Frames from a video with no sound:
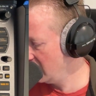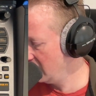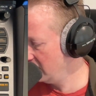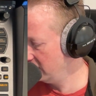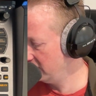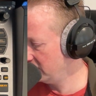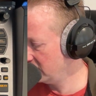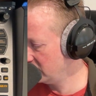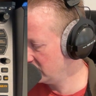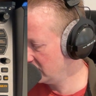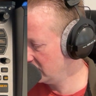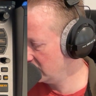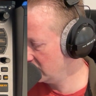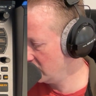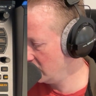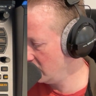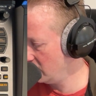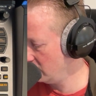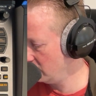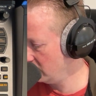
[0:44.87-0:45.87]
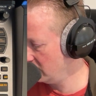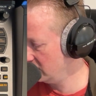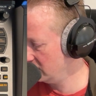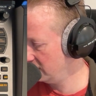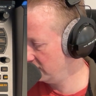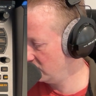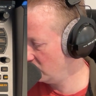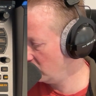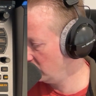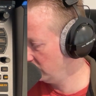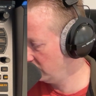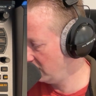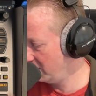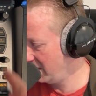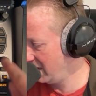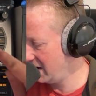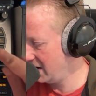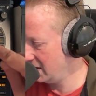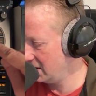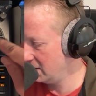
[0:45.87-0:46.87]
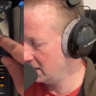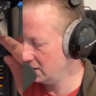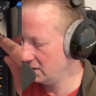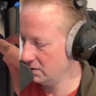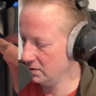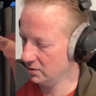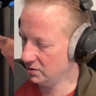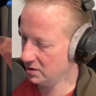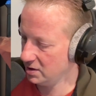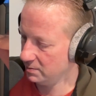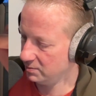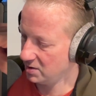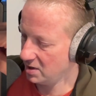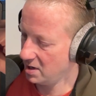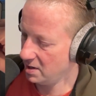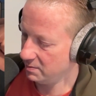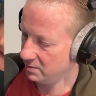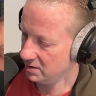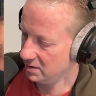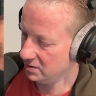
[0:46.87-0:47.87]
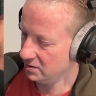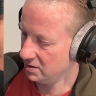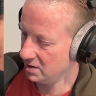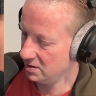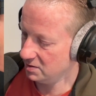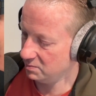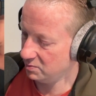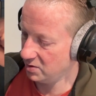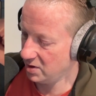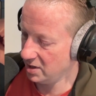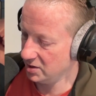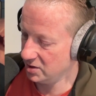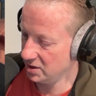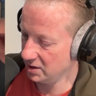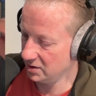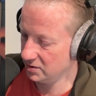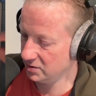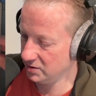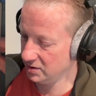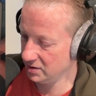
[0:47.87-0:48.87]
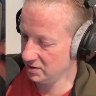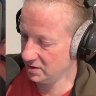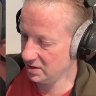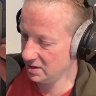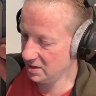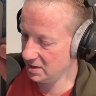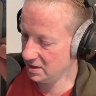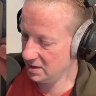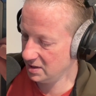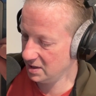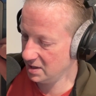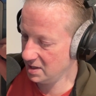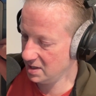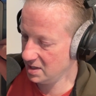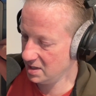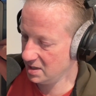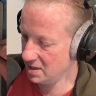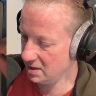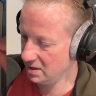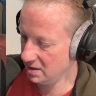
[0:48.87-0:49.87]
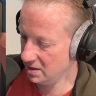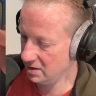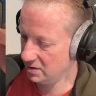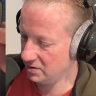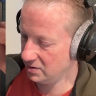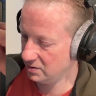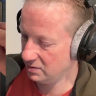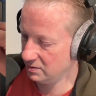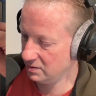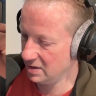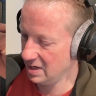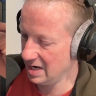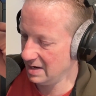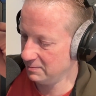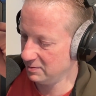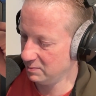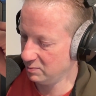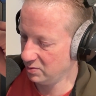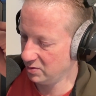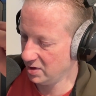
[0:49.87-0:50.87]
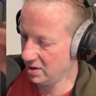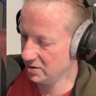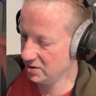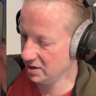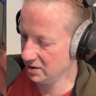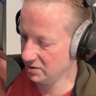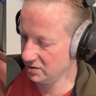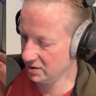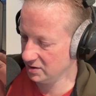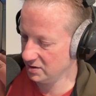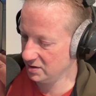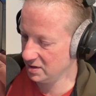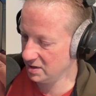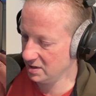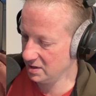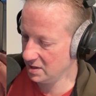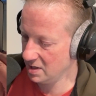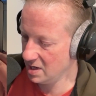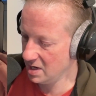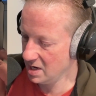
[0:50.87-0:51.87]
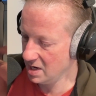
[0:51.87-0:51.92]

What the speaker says: first thing to know is if you hold remain, you can see up top it says project 16 and it's named project 16.